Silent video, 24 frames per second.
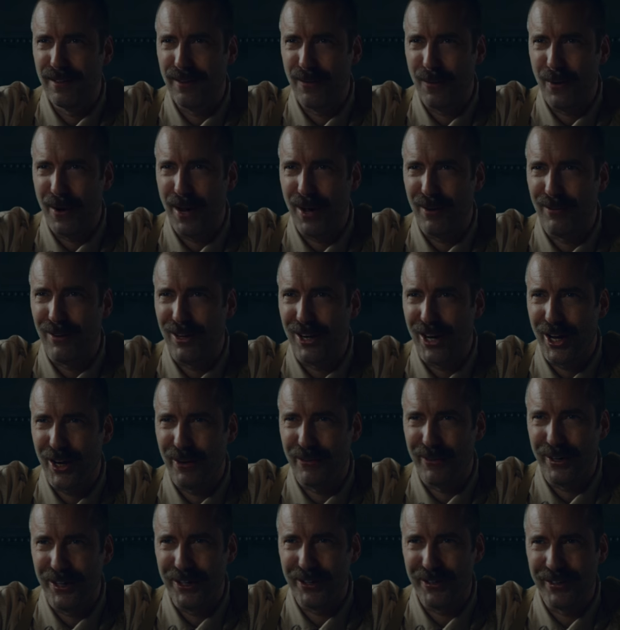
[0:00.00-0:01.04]
We have a lot
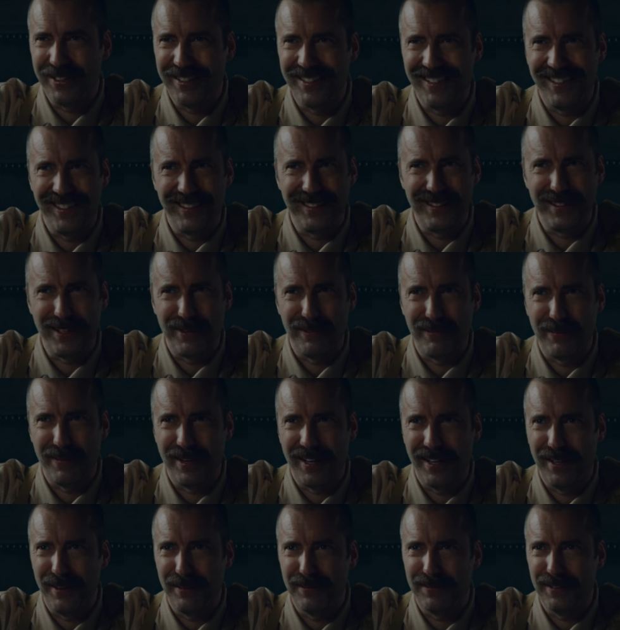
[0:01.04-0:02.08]
of interesting stuff
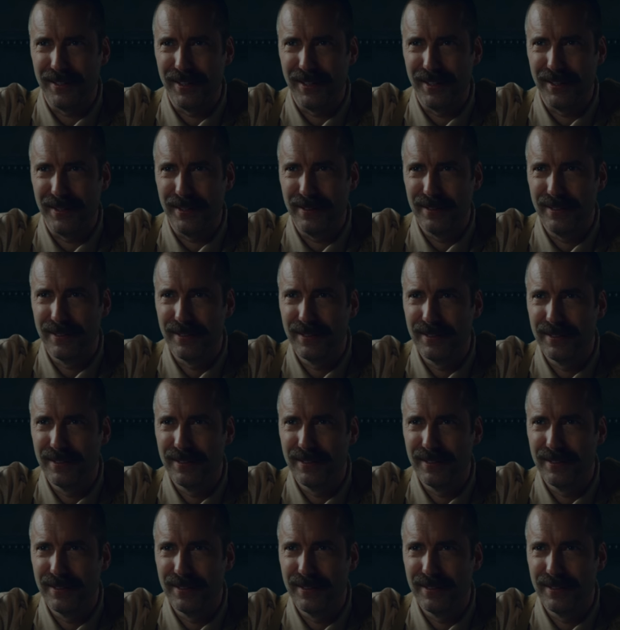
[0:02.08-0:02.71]
waiting for you.